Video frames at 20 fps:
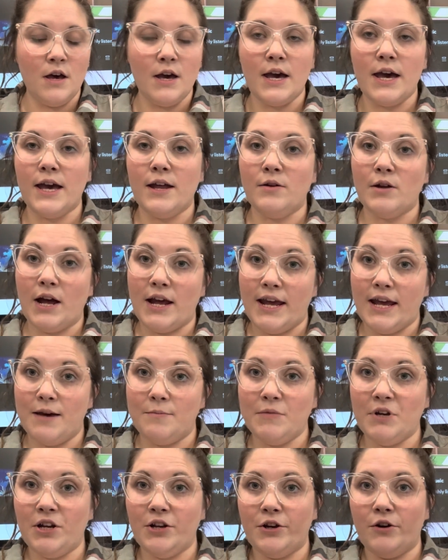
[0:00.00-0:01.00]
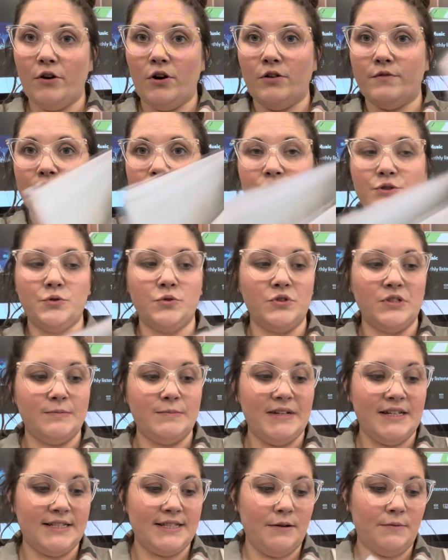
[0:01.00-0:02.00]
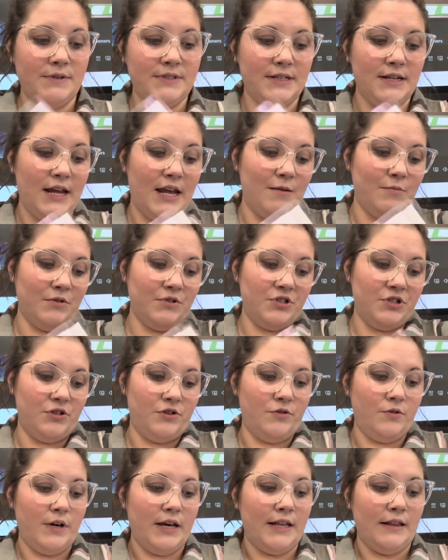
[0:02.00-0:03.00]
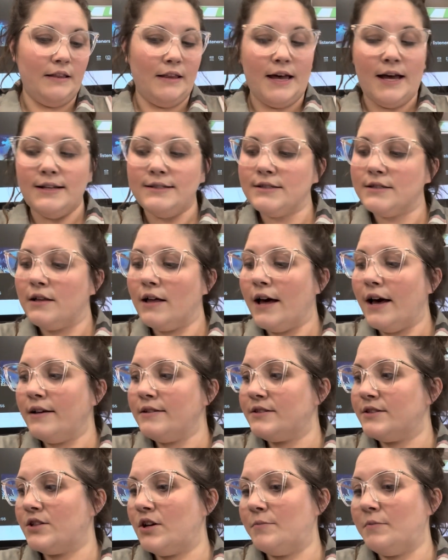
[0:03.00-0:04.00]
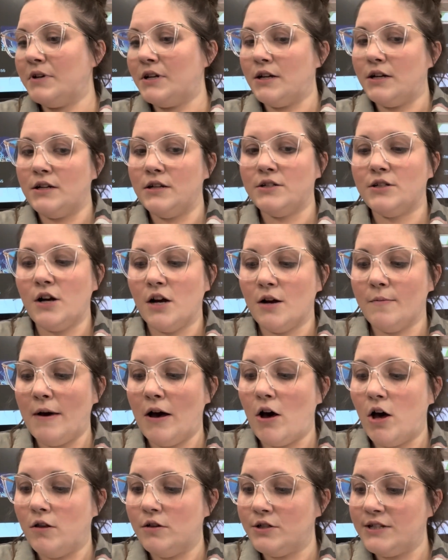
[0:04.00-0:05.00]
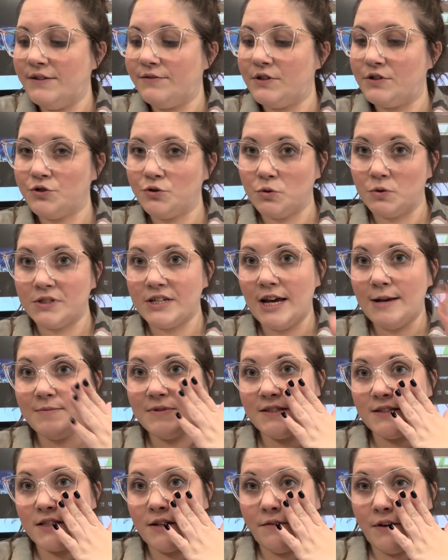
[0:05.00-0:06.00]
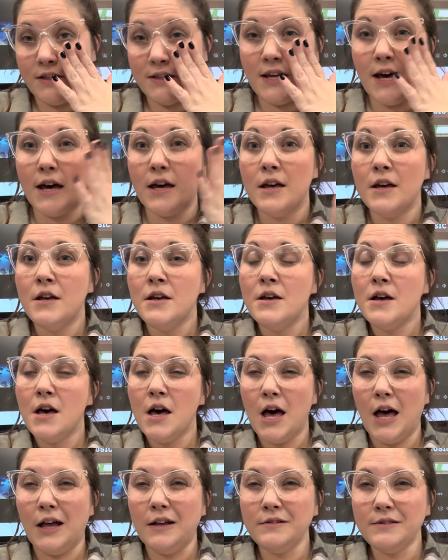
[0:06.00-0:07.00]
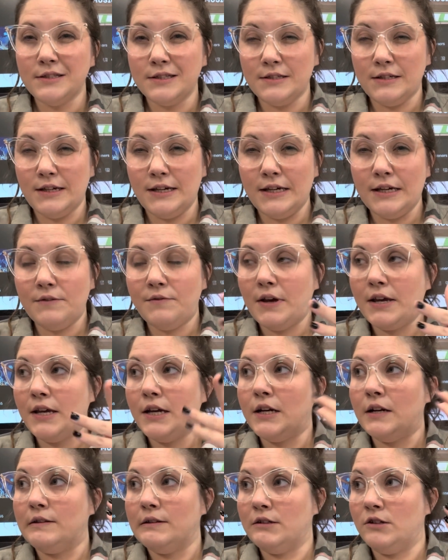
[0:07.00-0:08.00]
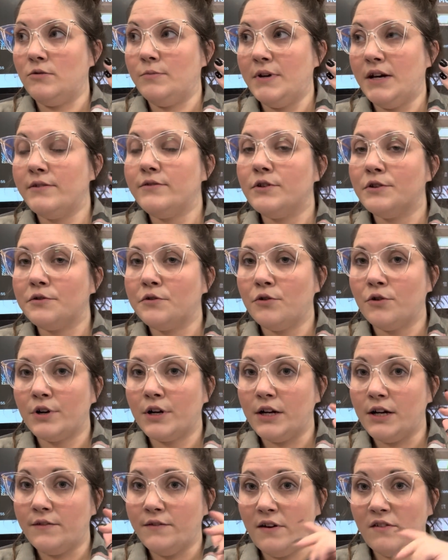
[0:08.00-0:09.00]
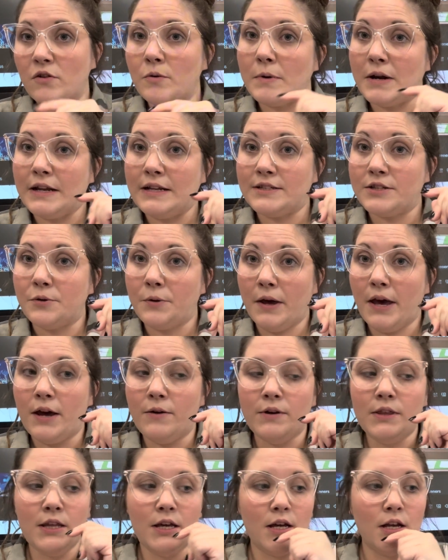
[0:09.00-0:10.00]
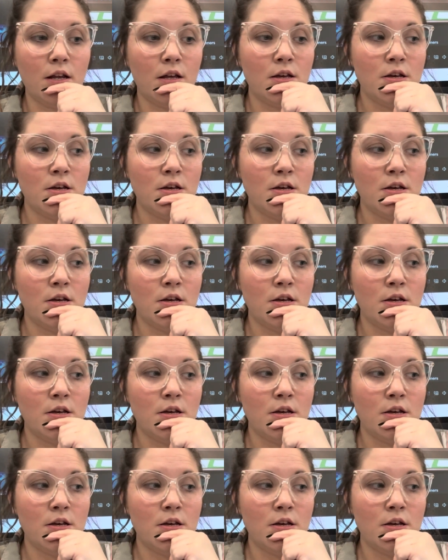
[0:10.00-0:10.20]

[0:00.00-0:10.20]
And I am going to go over tools because I wasn't able to in last class, so I'm going to talk about all the different tool types and stuff like that. I'll see if I can get a little bit of a recording if everybody's okay with it.